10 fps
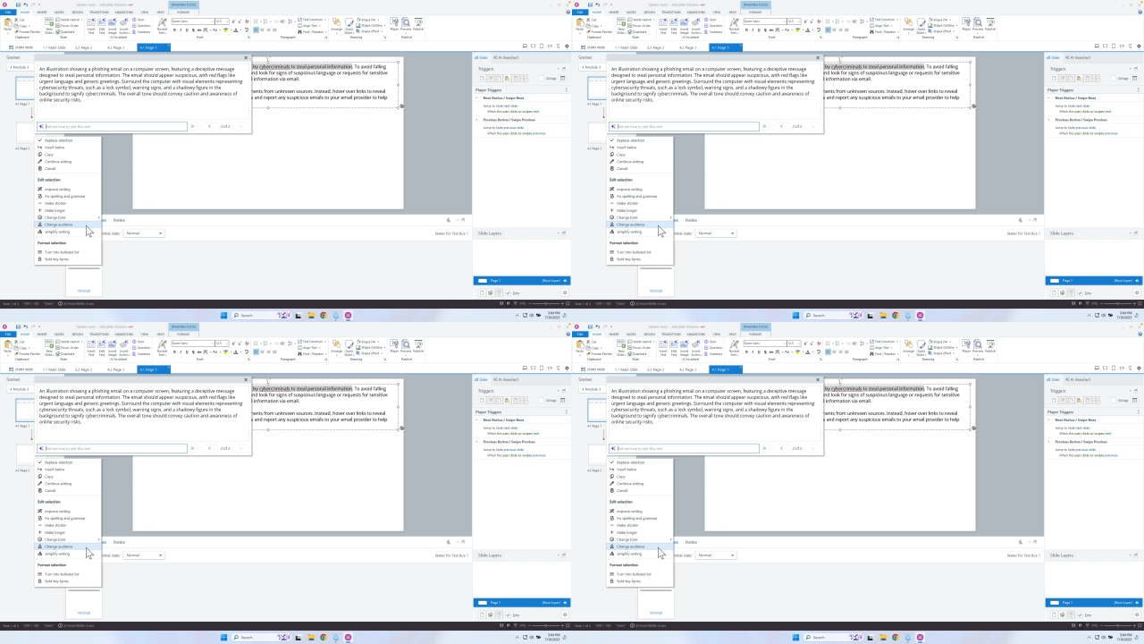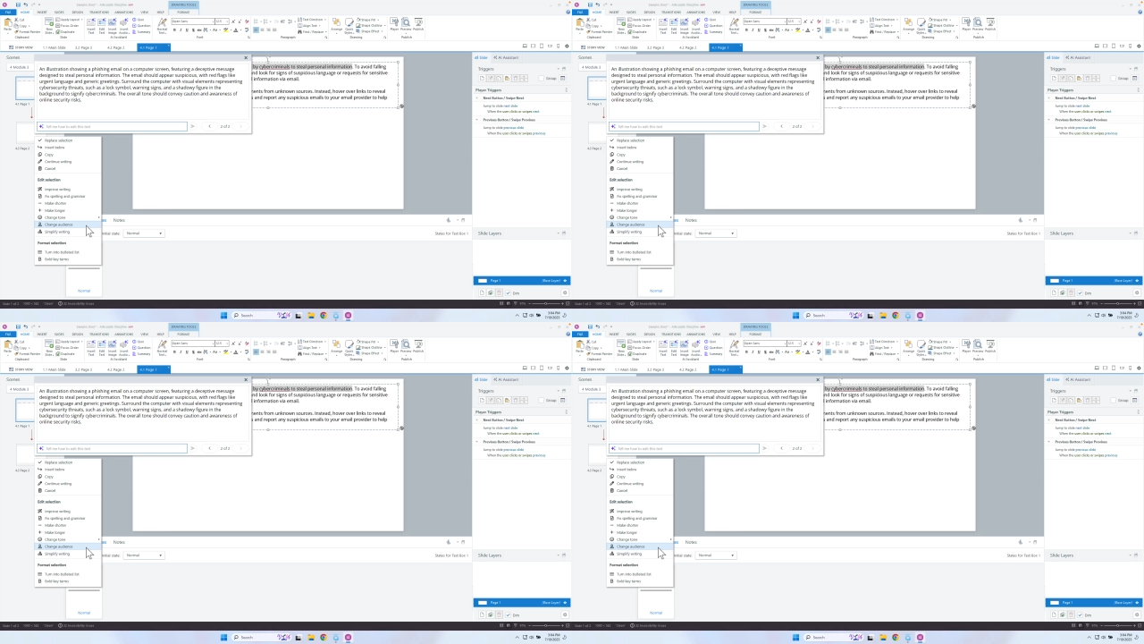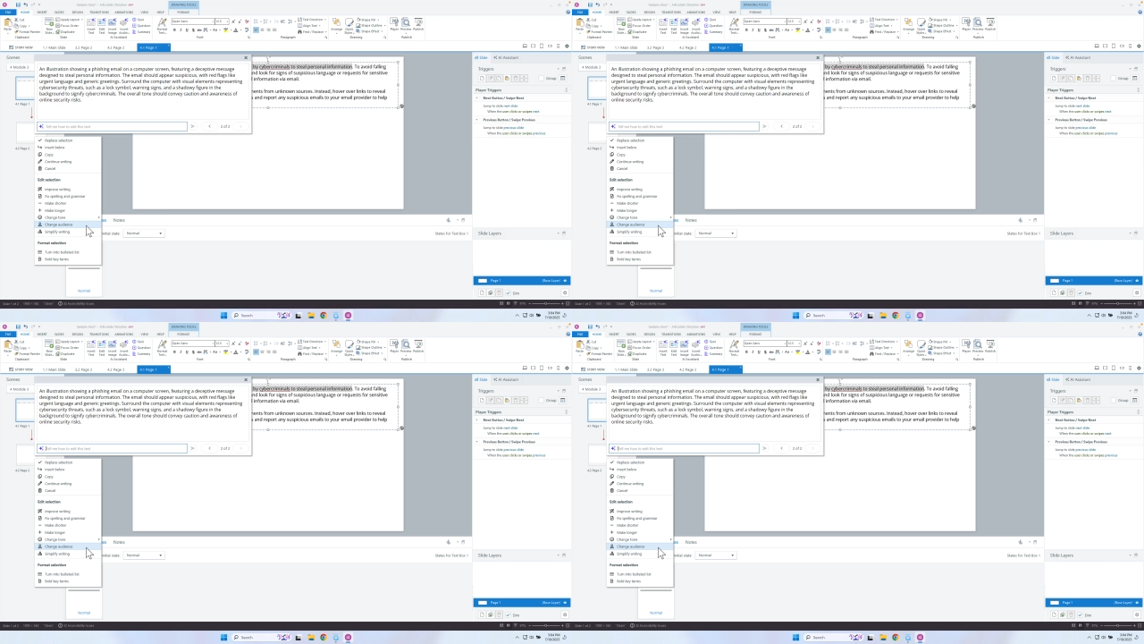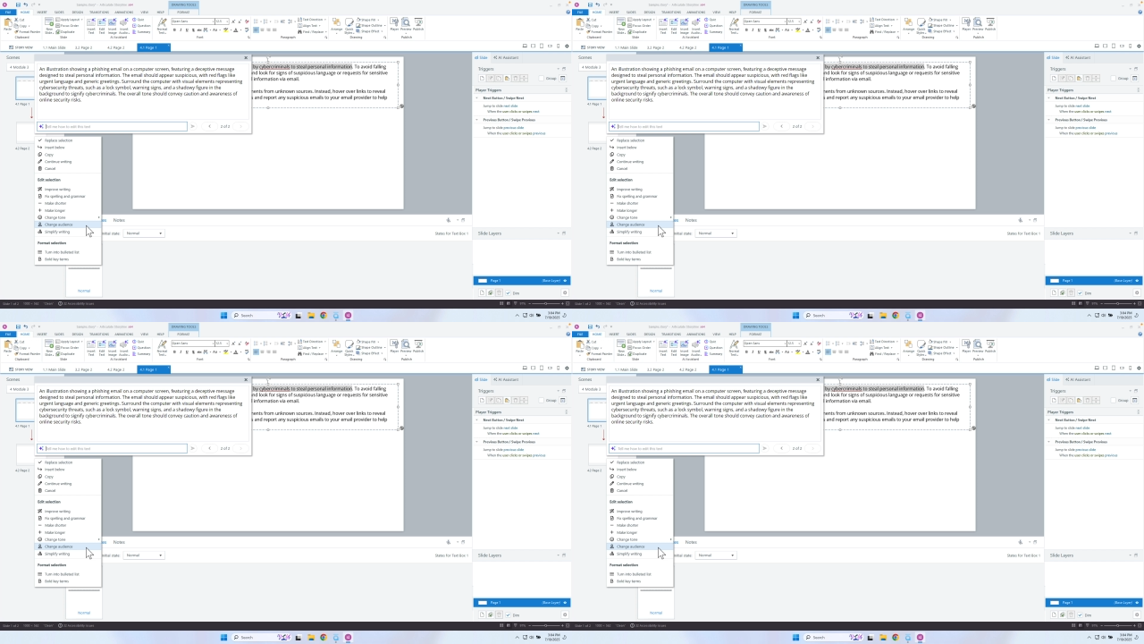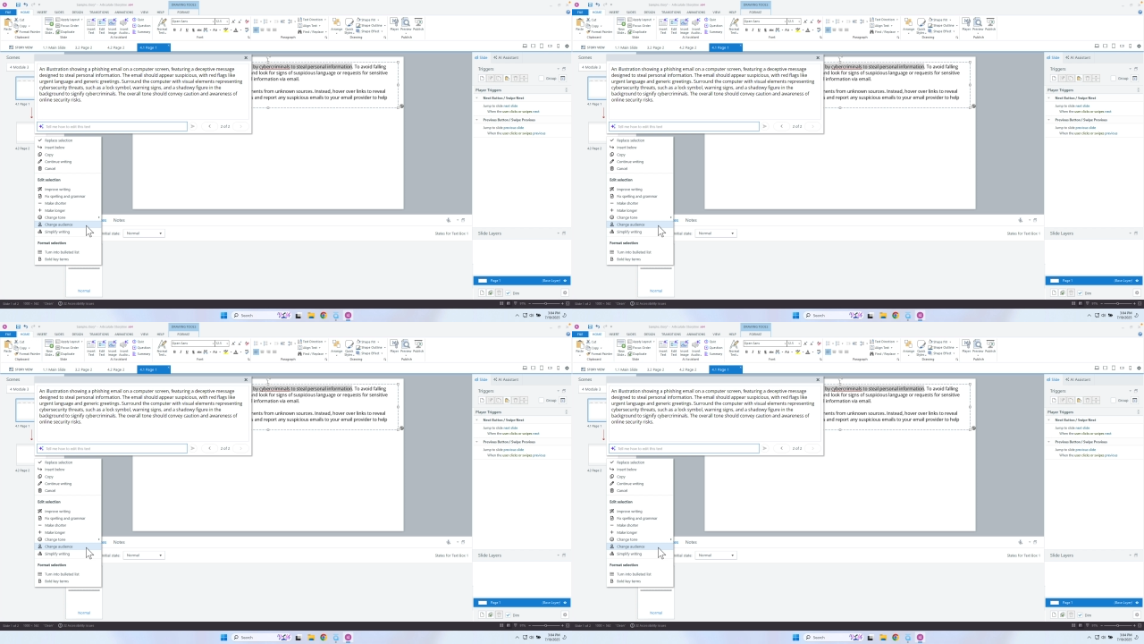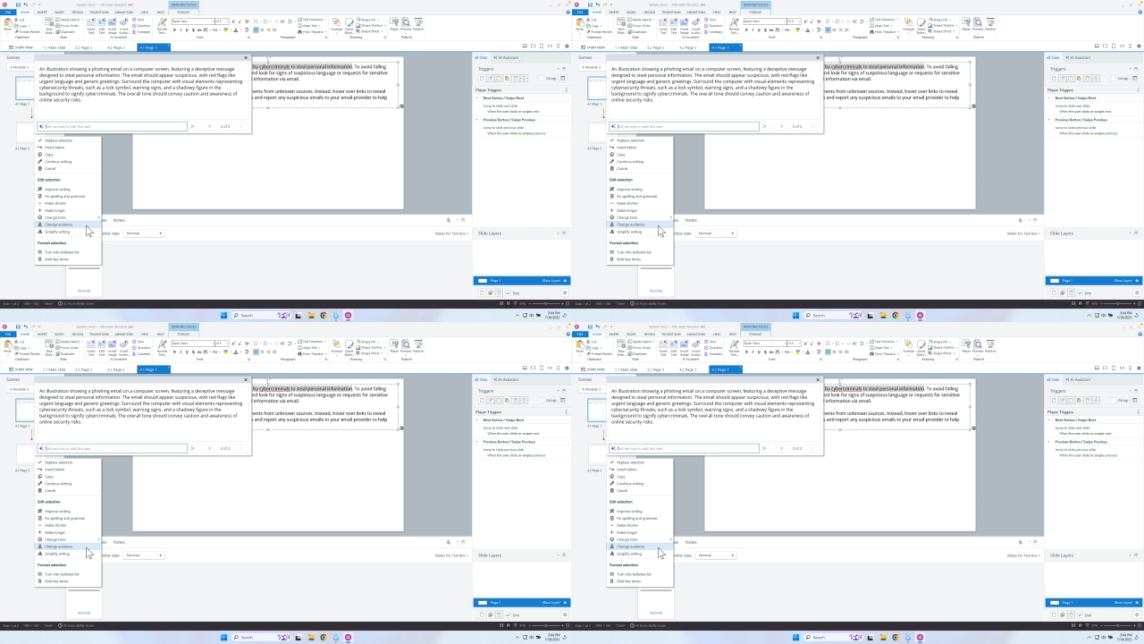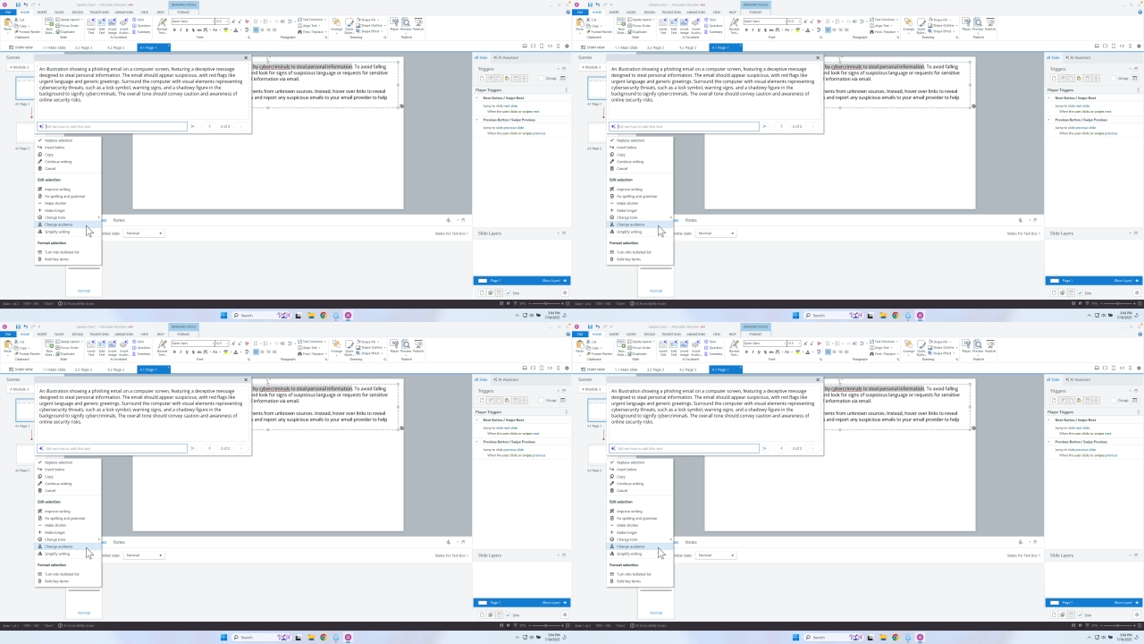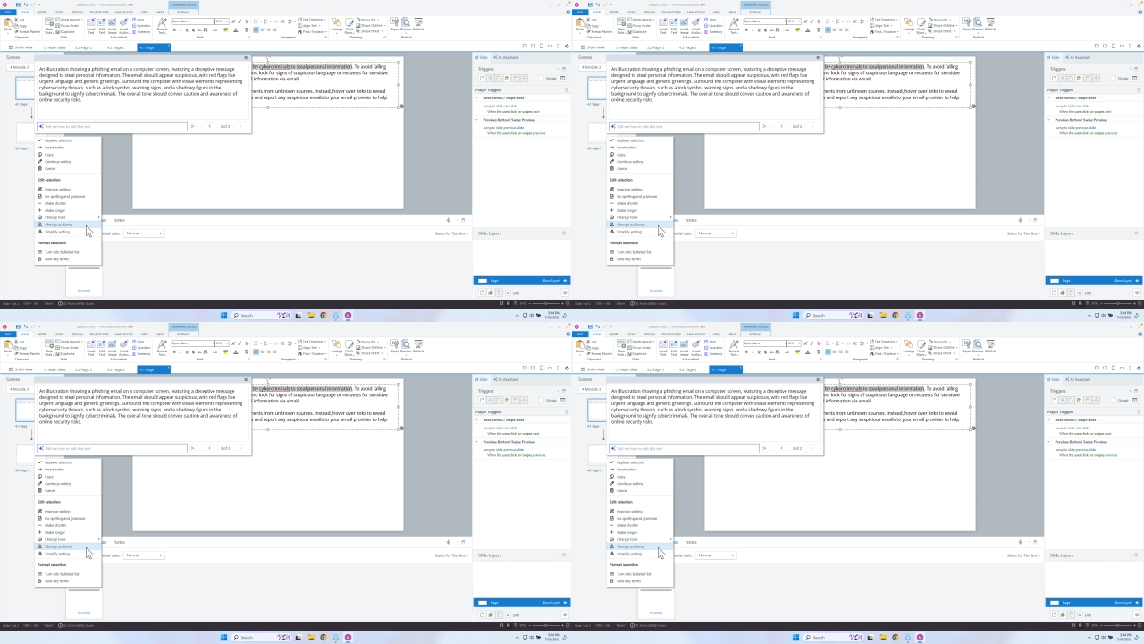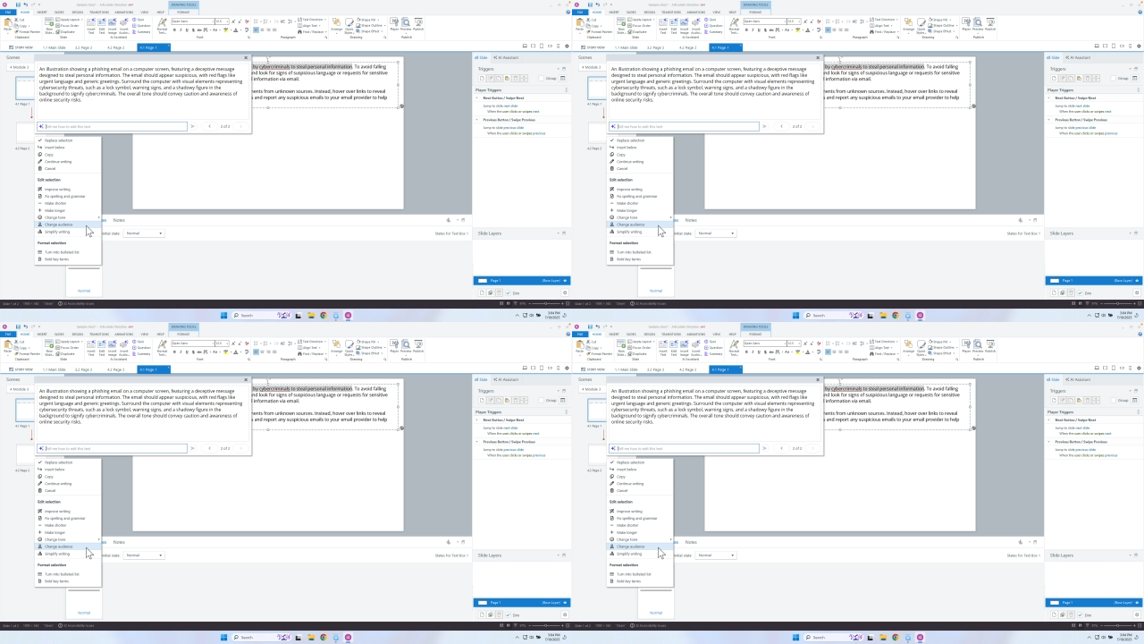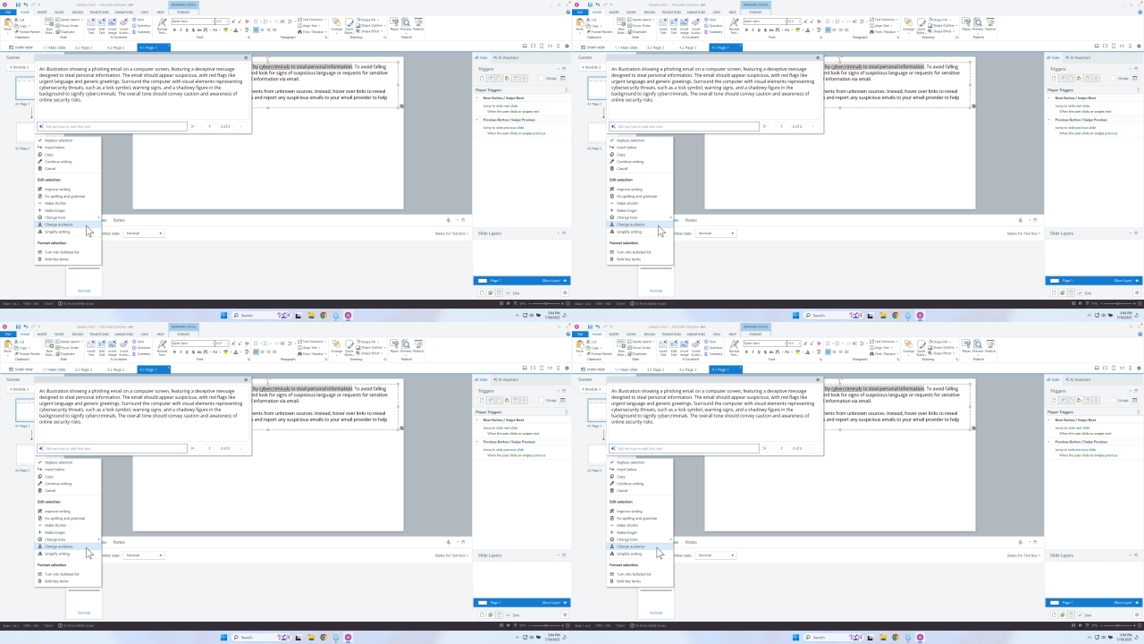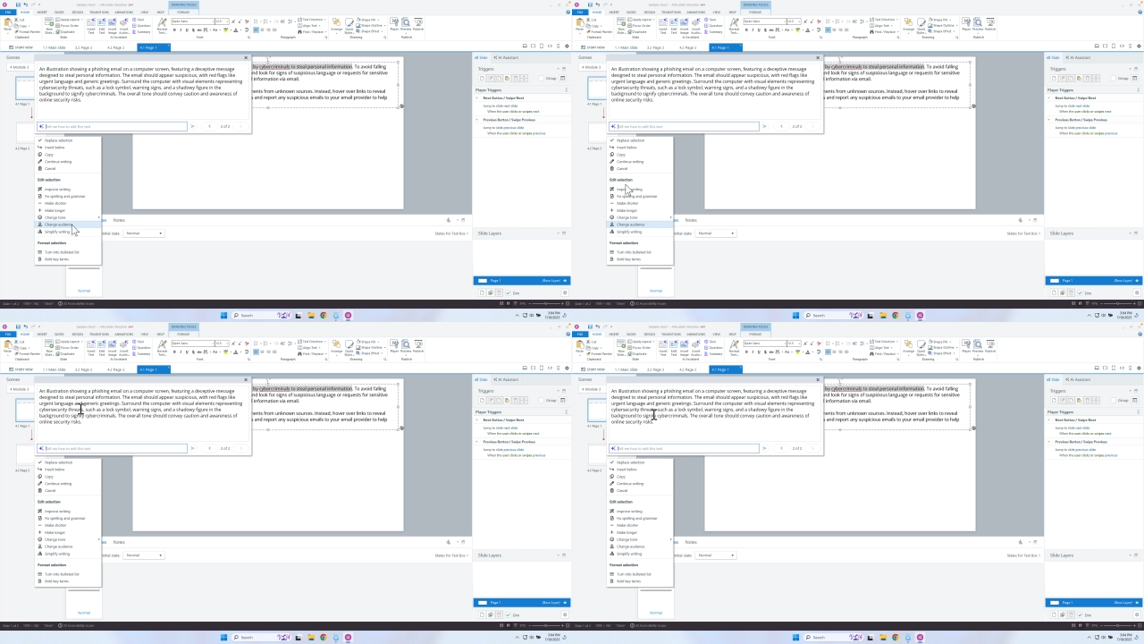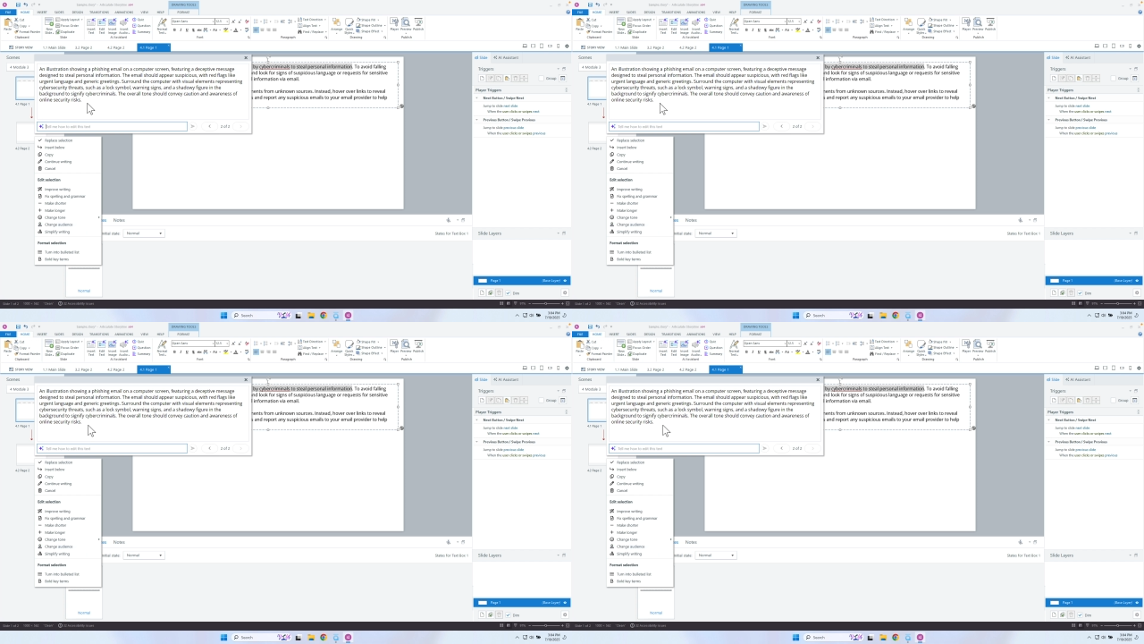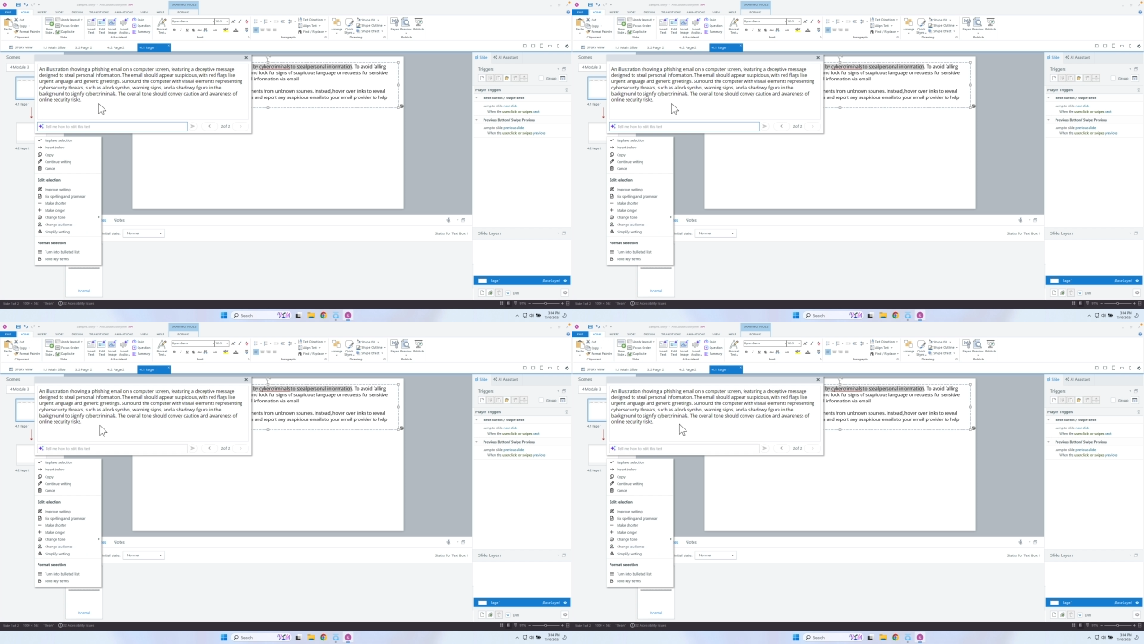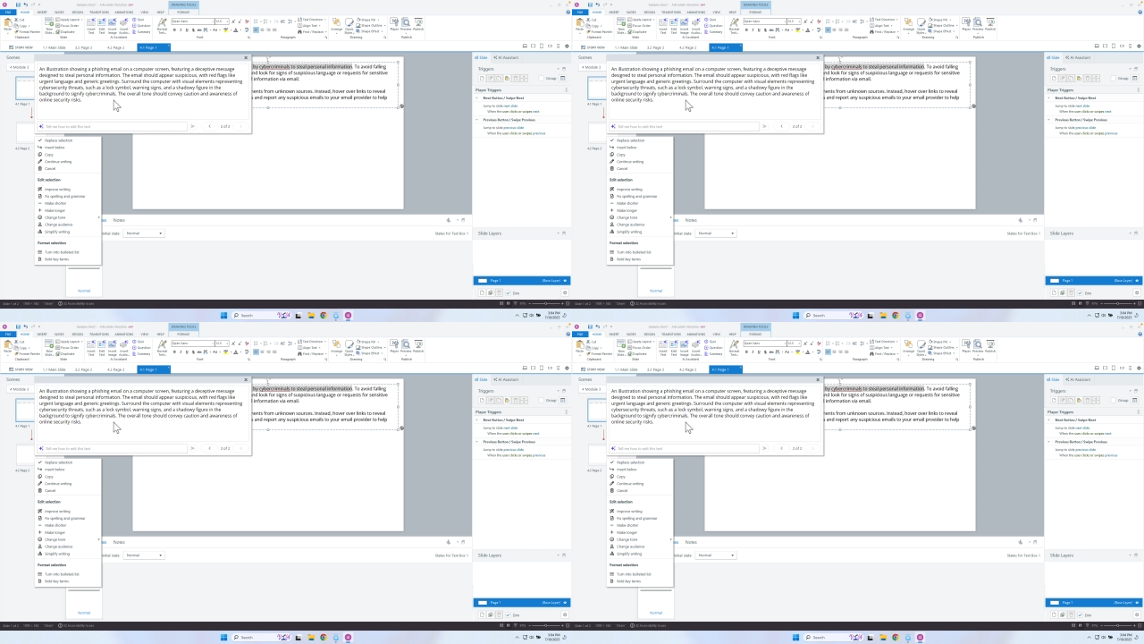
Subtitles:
[unreadable: no face in view]